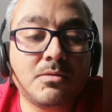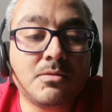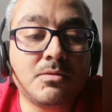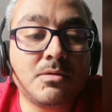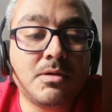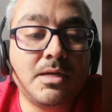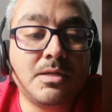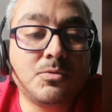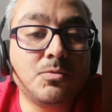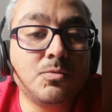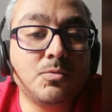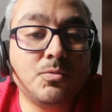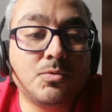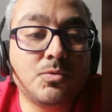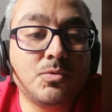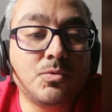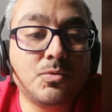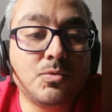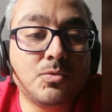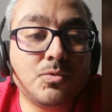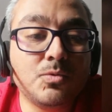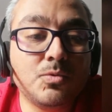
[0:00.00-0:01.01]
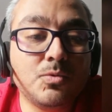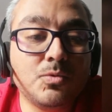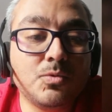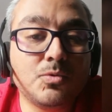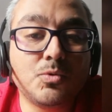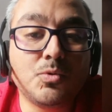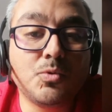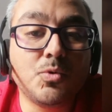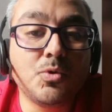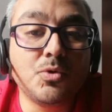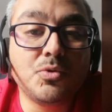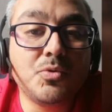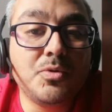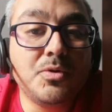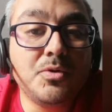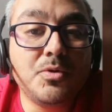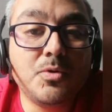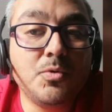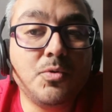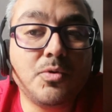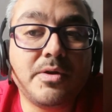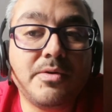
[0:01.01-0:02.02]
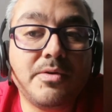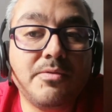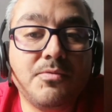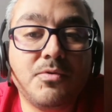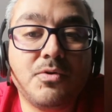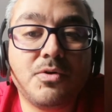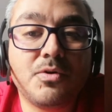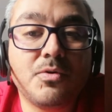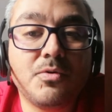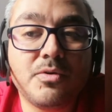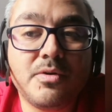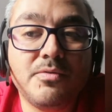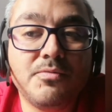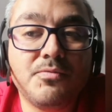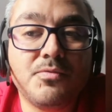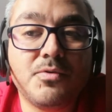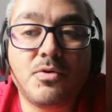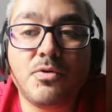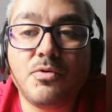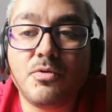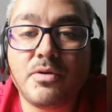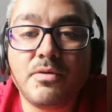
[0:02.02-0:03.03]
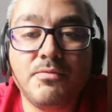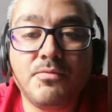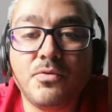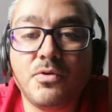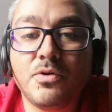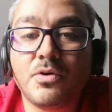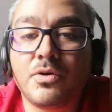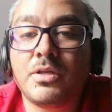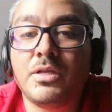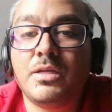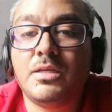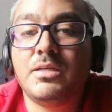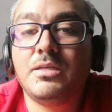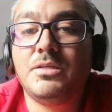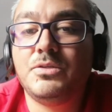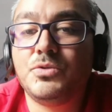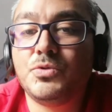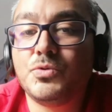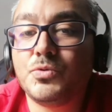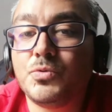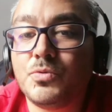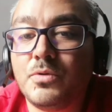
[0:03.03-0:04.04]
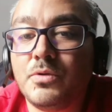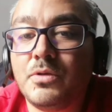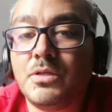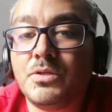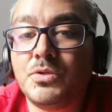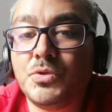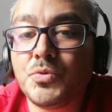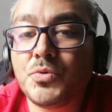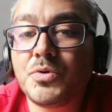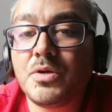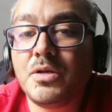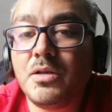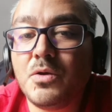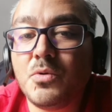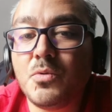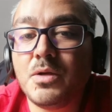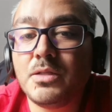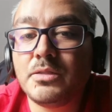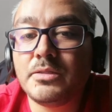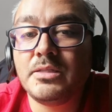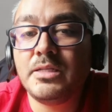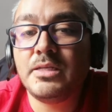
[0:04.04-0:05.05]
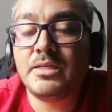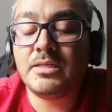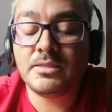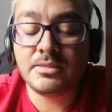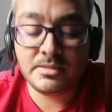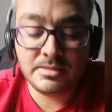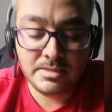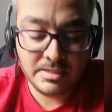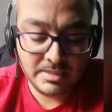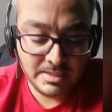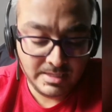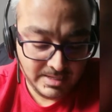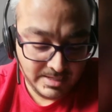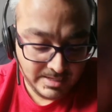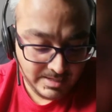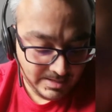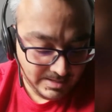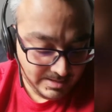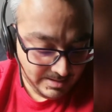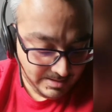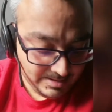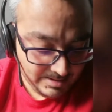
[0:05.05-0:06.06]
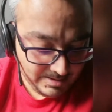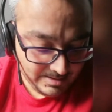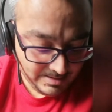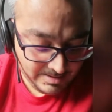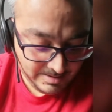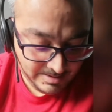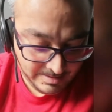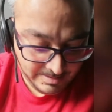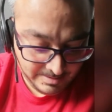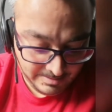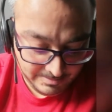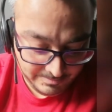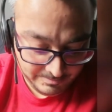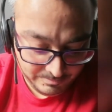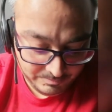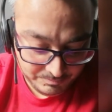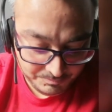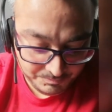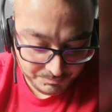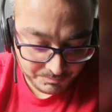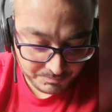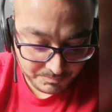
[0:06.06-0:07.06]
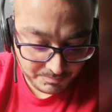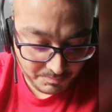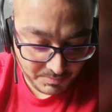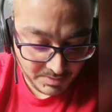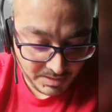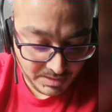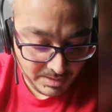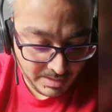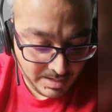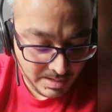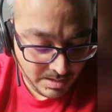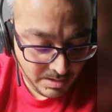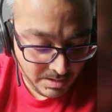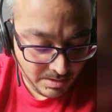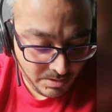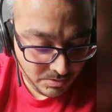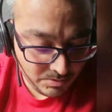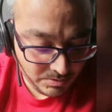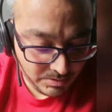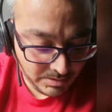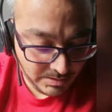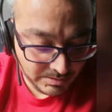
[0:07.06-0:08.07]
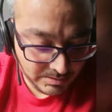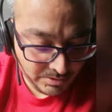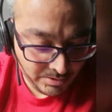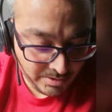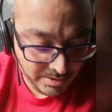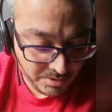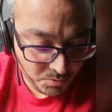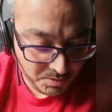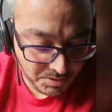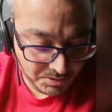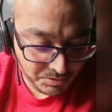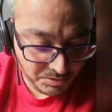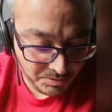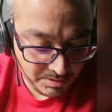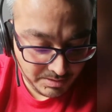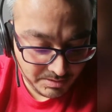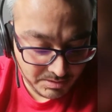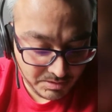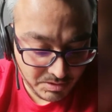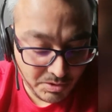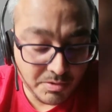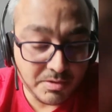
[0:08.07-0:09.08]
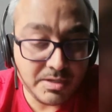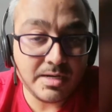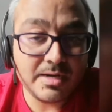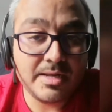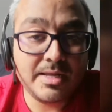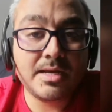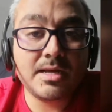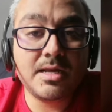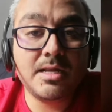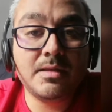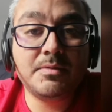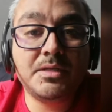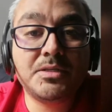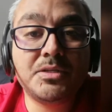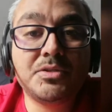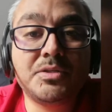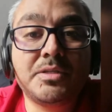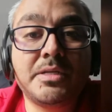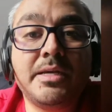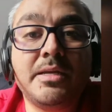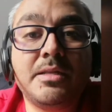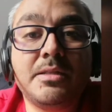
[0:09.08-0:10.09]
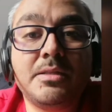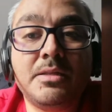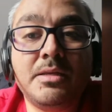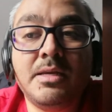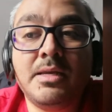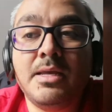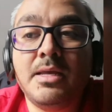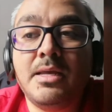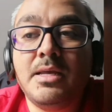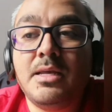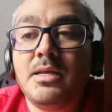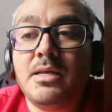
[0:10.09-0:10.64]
try to continue looking for if you really want this. Now another question is, how can I help the society